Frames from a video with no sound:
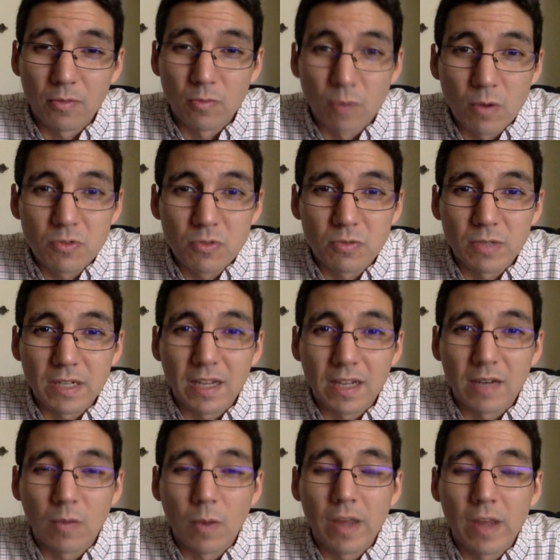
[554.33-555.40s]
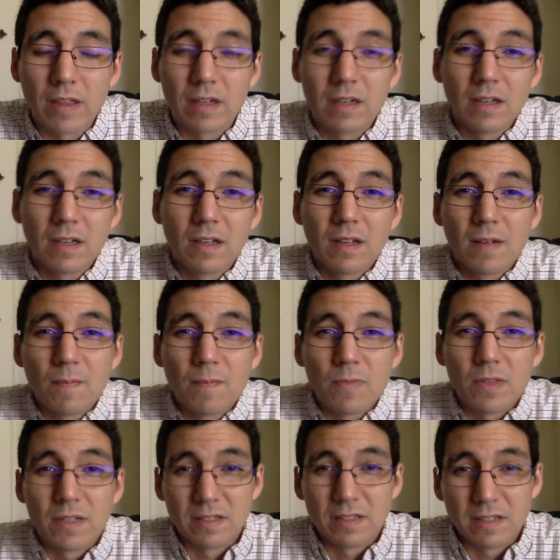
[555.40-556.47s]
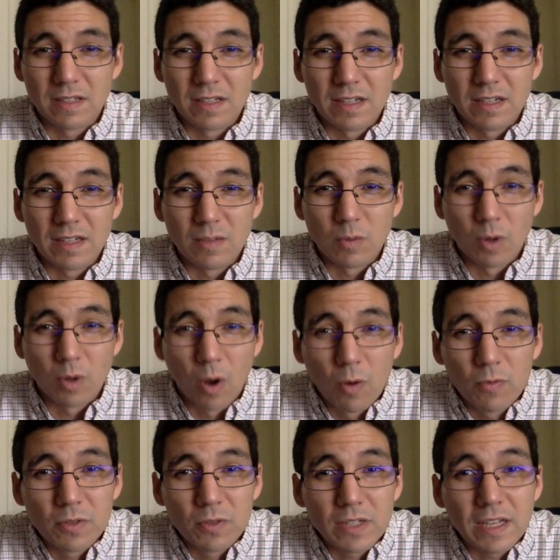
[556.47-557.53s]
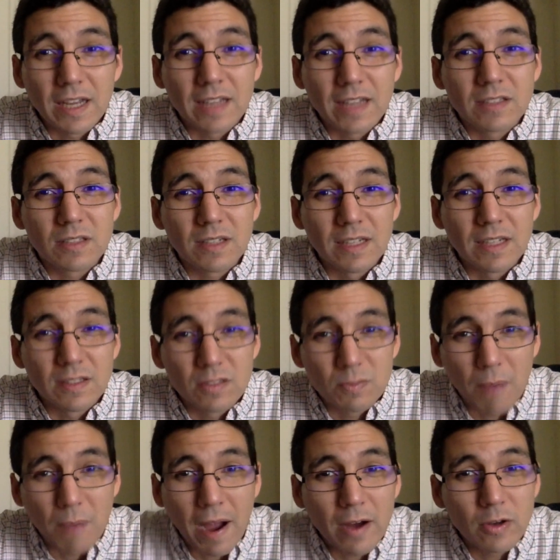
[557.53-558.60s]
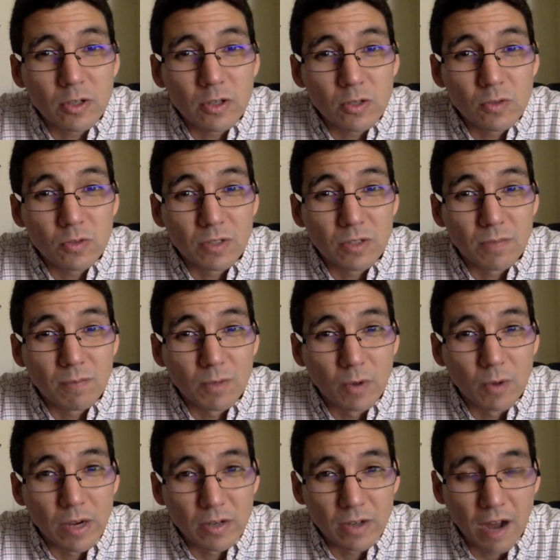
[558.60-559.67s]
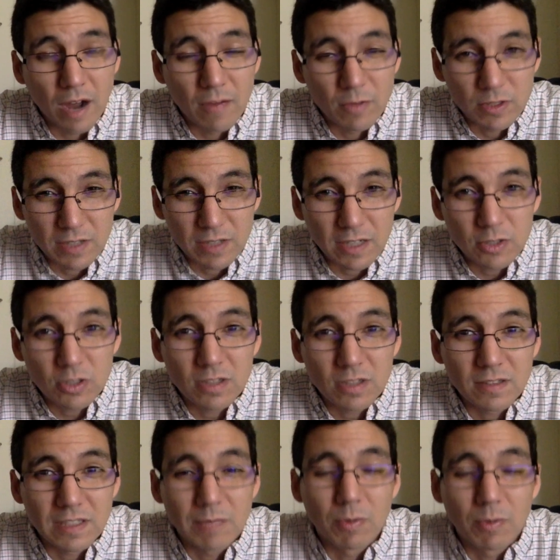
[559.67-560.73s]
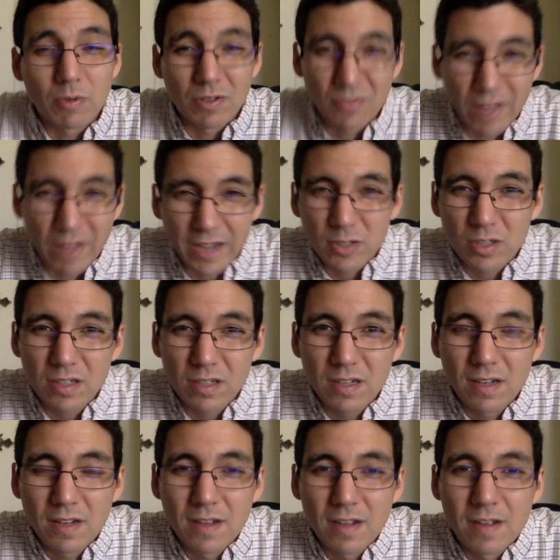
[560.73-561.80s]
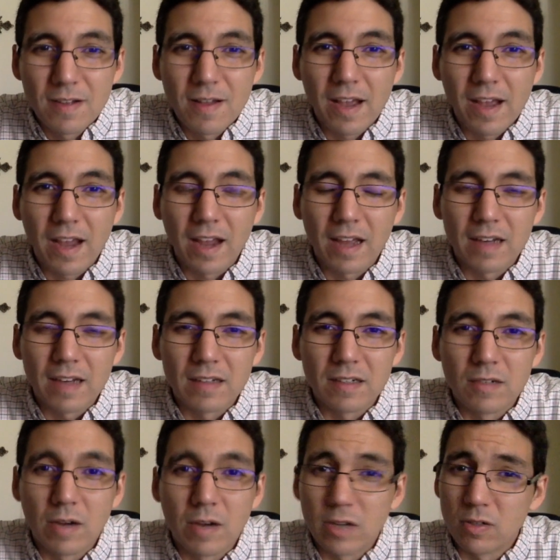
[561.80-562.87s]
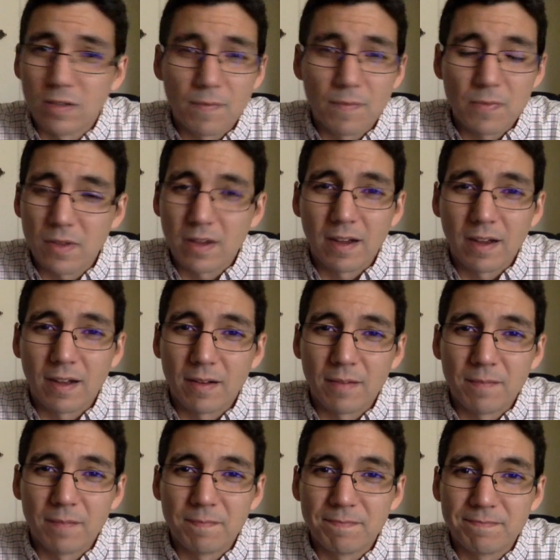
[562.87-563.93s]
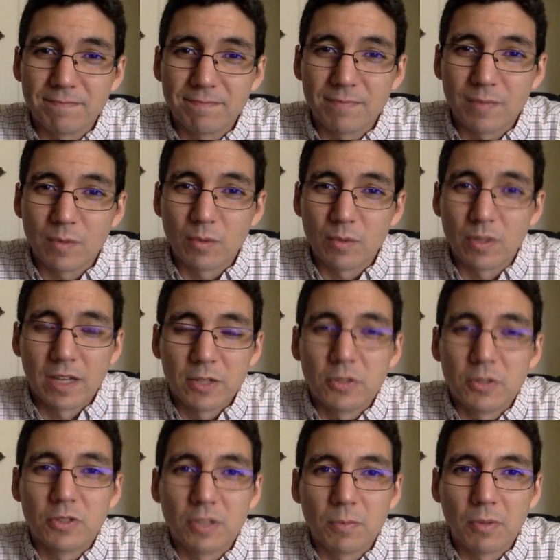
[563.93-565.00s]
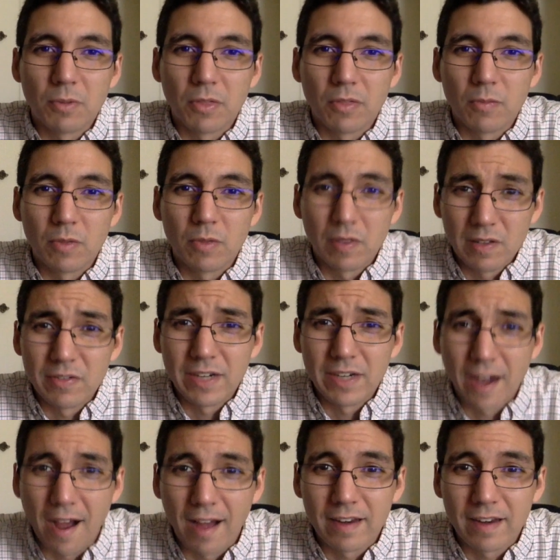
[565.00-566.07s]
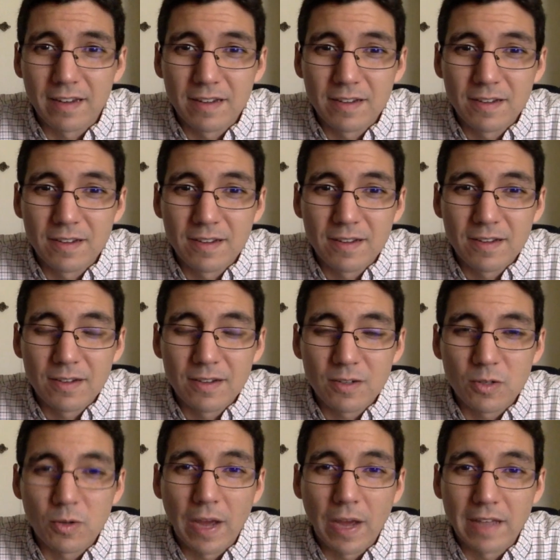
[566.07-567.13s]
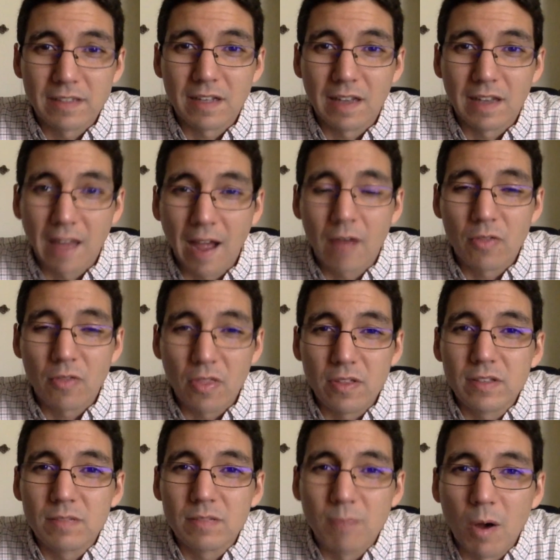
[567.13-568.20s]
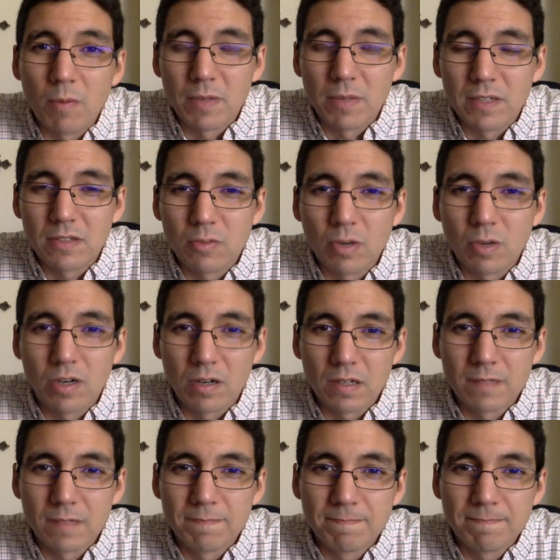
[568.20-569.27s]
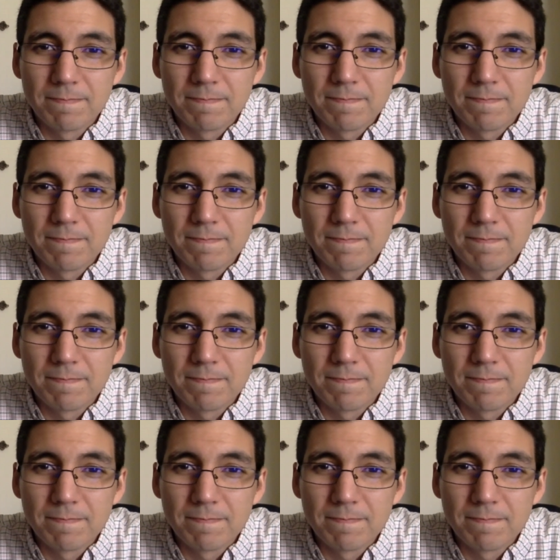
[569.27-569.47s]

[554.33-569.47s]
the rosary in a way that is will hopefully inspire you to greater conversation, deeper reflection, and greater relationship with the living God, who has allowed this moment to occur.